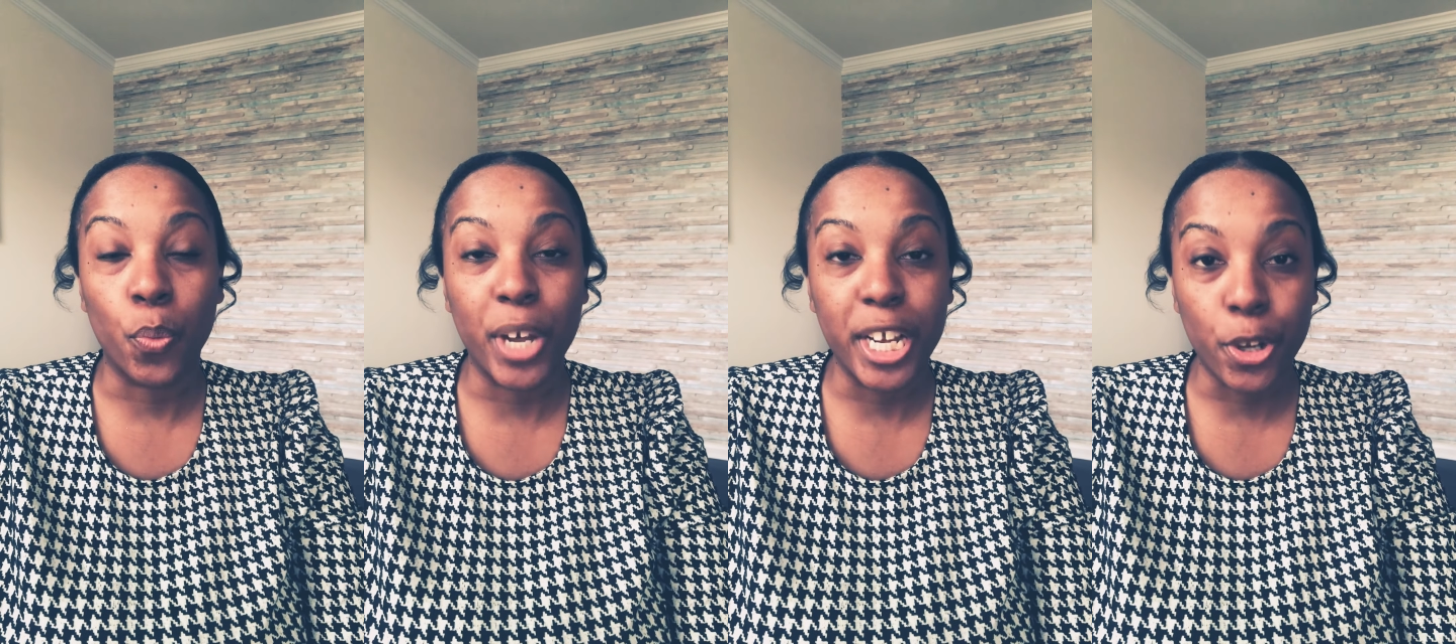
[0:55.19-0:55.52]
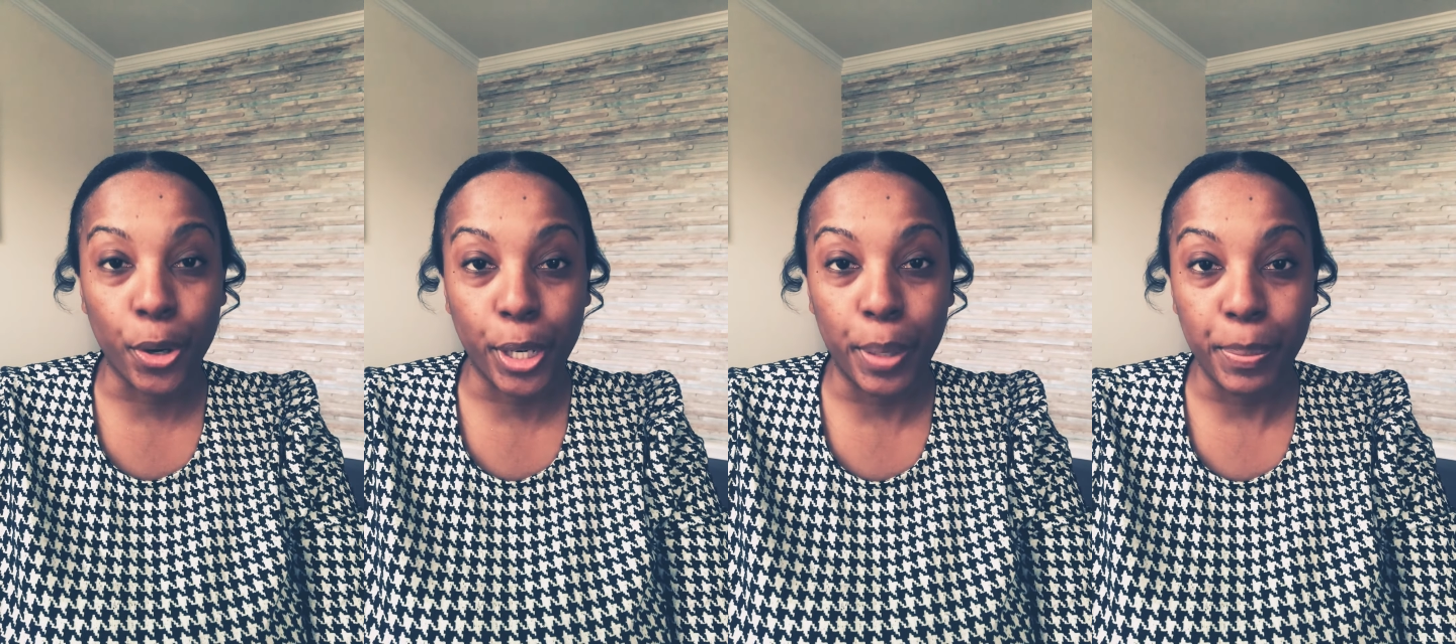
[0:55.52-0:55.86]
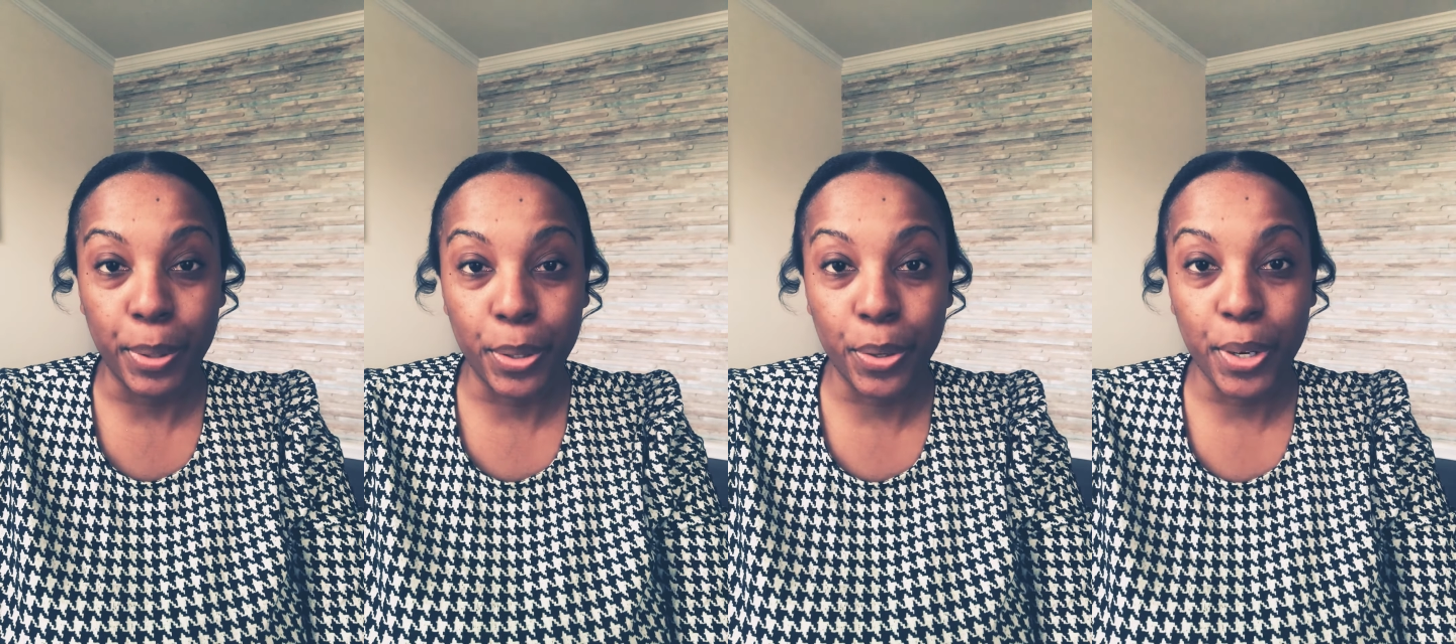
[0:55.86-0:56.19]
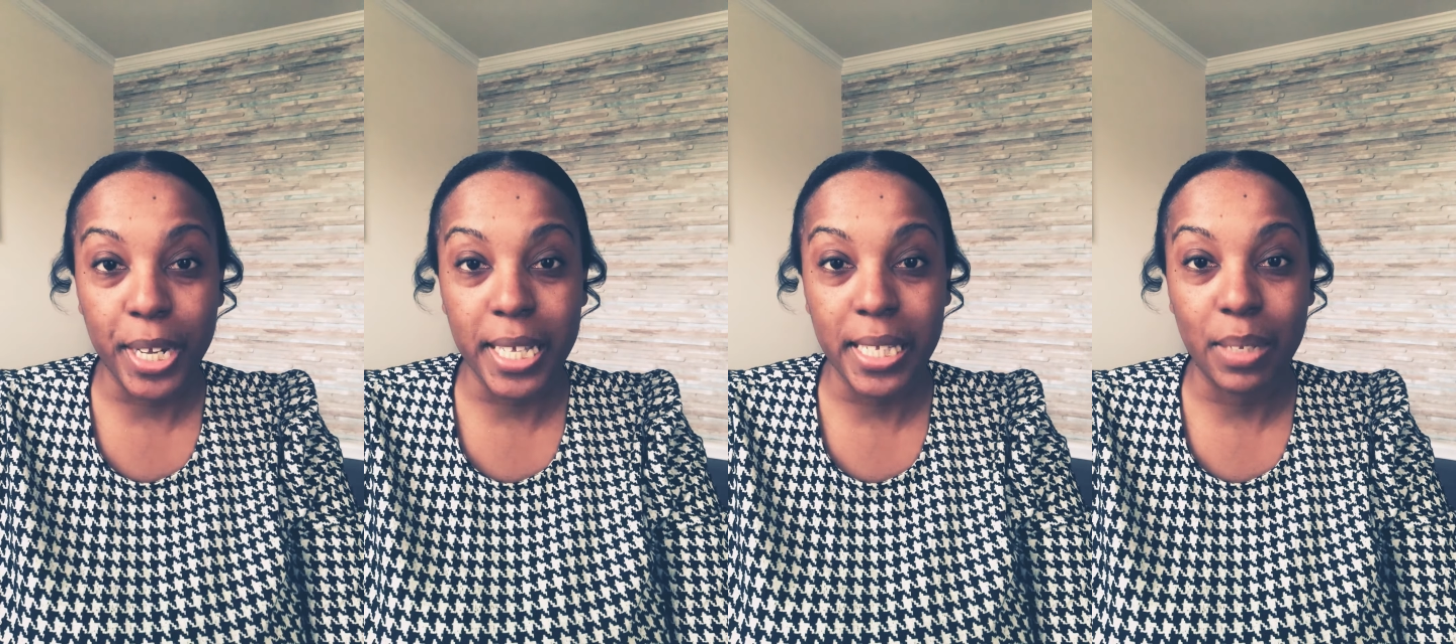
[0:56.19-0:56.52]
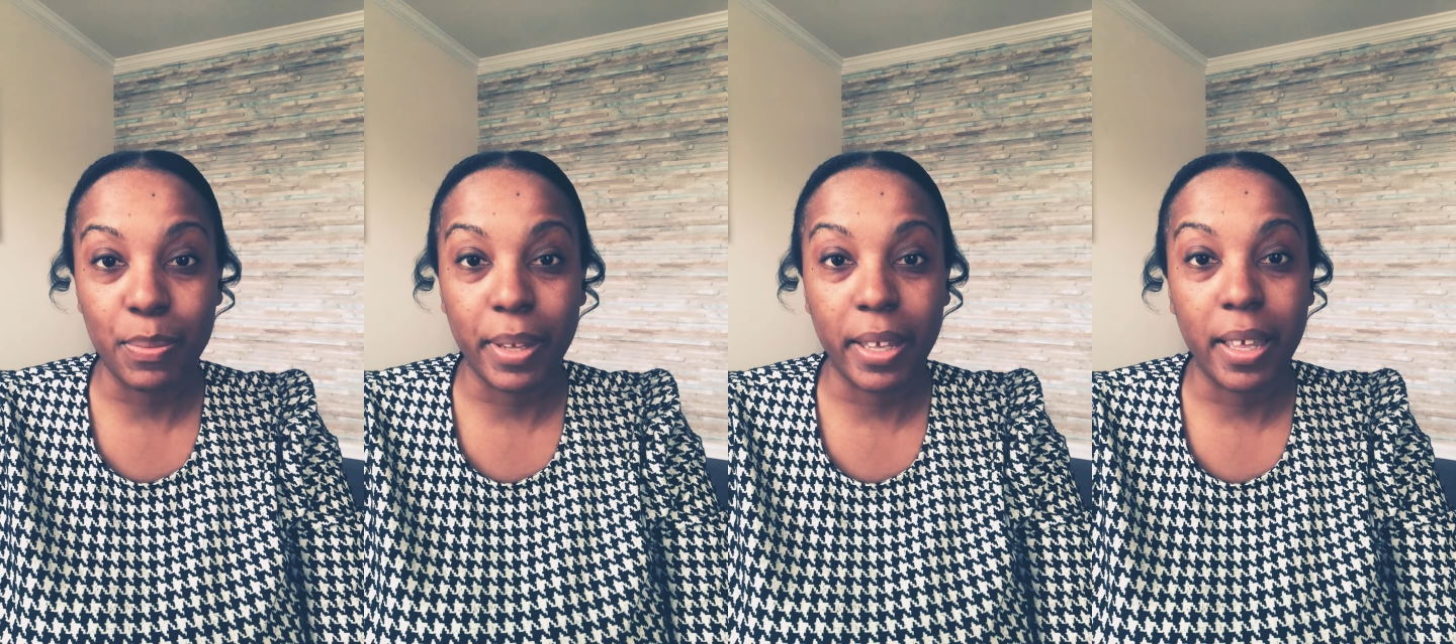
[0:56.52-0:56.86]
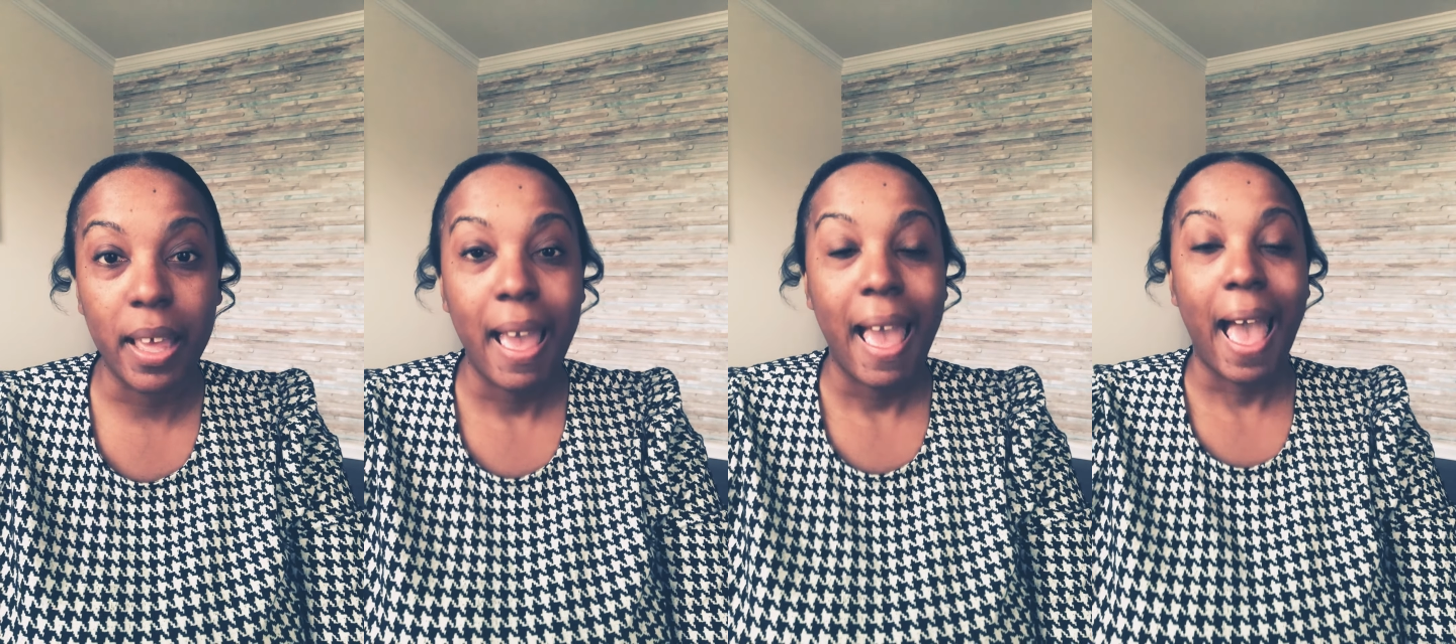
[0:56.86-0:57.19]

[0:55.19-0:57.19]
what your computer needs to be,